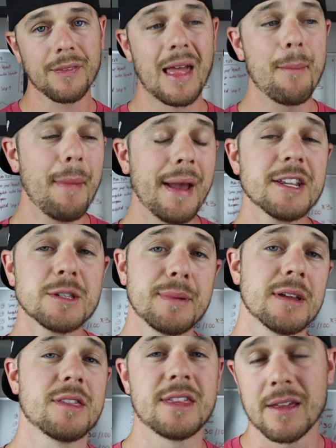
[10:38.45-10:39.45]
that may just
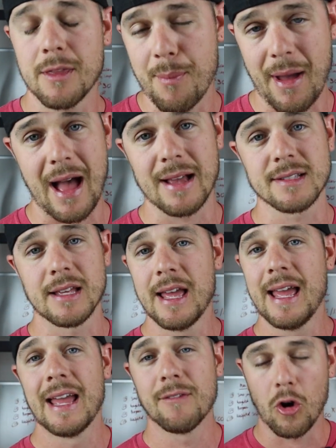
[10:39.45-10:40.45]
be a thing of the past
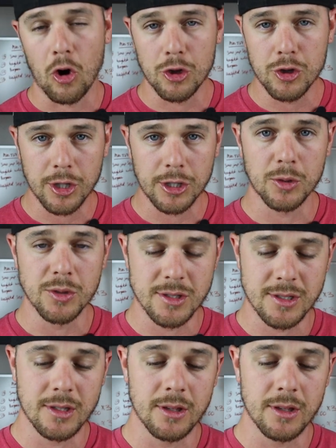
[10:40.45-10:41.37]
if all you can do is